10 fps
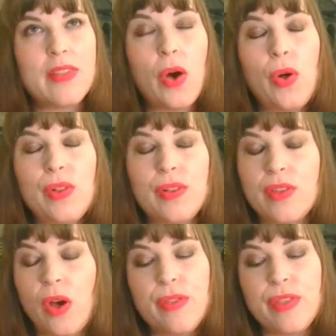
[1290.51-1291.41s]
the
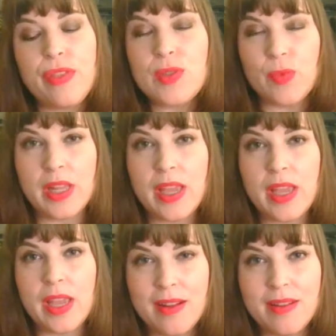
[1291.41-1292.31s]
whole thing's really
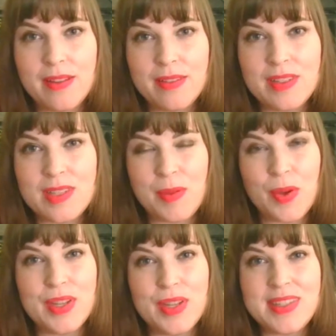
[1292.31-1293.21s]
hard, to be
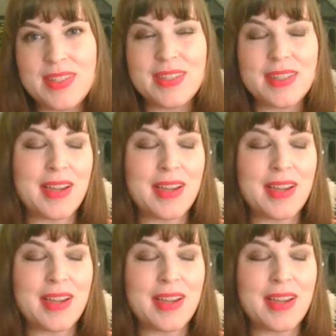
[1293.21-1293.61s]
honest.